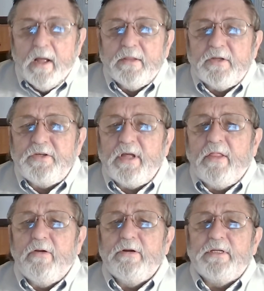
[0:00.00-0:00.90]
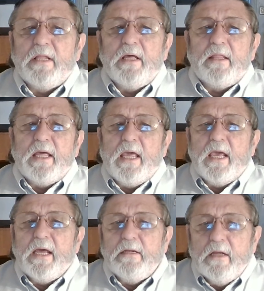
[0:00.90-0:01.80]
The Southerners, on the other
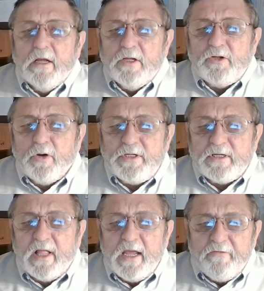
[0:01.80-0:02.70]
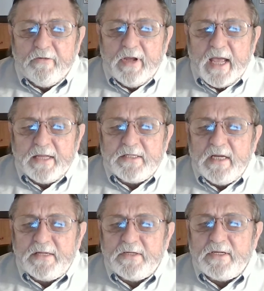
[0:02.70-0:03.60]
hand, saw slavery as
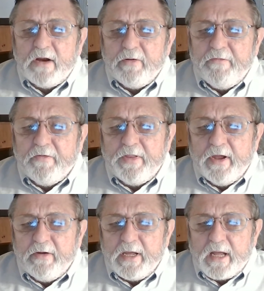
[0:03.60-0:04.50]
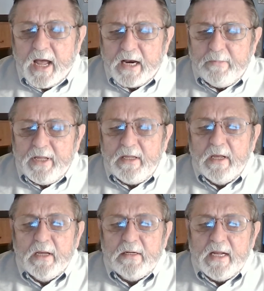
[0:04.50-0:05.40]
necessary for their economy,
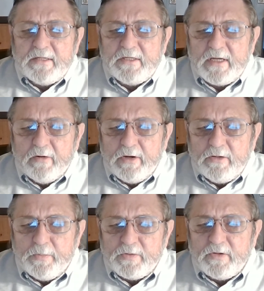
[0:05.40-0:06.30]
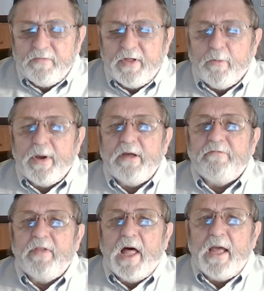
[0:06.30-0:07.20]
necessary to preserve their way
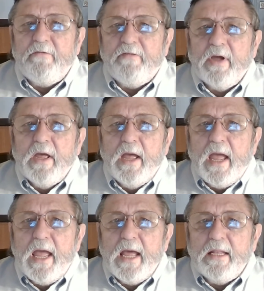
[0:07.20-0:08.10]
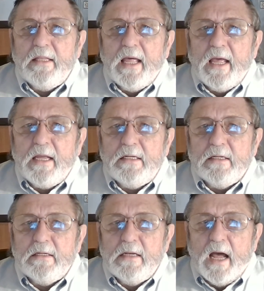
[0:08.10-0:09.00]
of life, and they
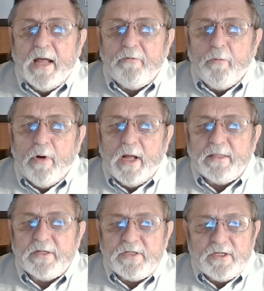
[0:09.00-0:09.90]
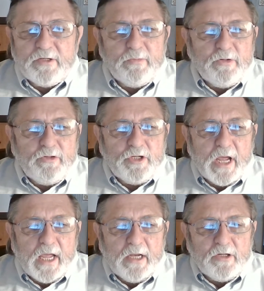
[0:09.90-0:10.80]
did not want the system to
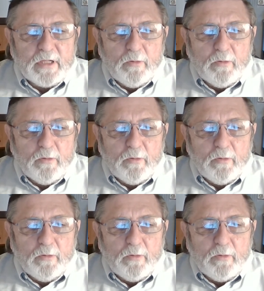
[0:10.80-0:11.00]
change.